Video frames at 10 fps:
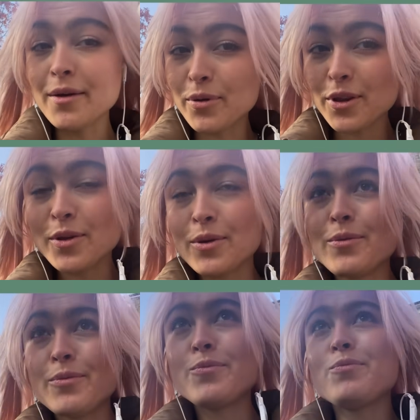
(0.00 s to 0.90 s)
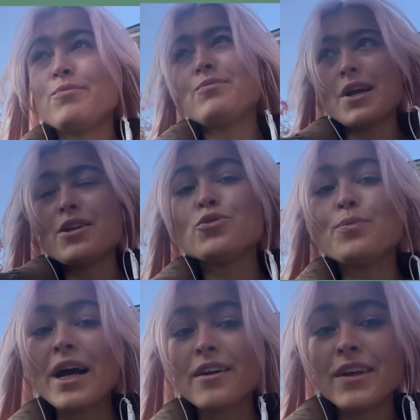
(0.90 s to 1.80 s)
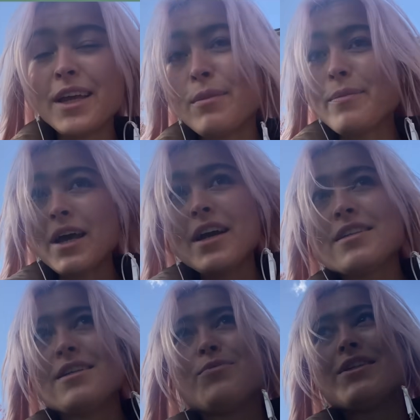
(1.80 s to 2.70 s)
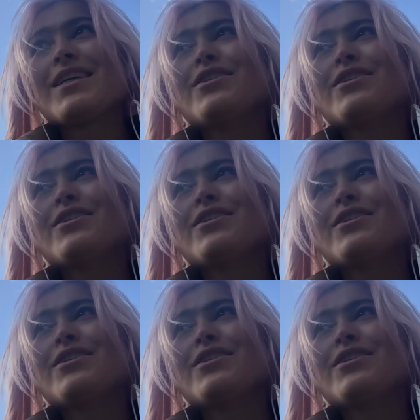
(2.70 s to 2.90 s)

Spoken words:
put the actual bag of it in my bag because I didn't want it to